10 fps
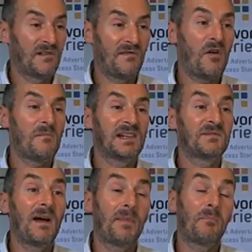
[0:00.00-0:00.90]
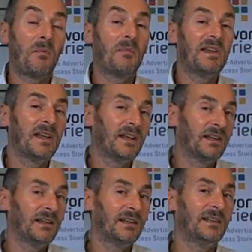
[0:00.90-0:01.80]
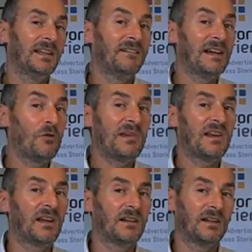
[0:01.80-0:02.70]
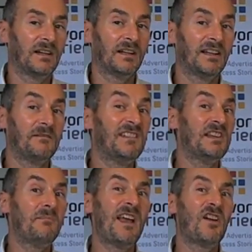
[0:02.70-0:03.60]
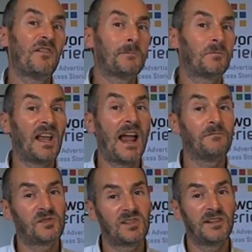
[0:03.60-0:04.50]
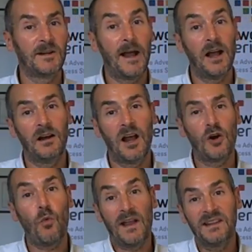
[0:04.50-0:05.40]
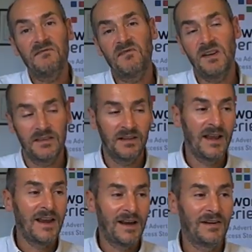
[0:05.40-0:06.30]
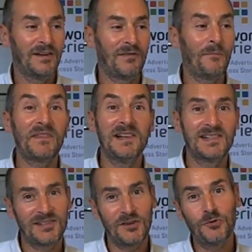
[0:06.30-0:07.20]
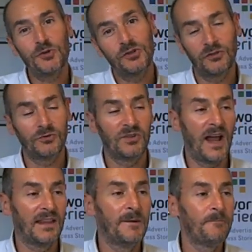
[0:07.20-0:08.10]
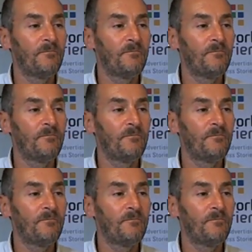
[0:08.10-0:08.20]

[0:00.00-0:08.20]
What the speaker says: formats, but probably developing times are quite different from this solution to the other.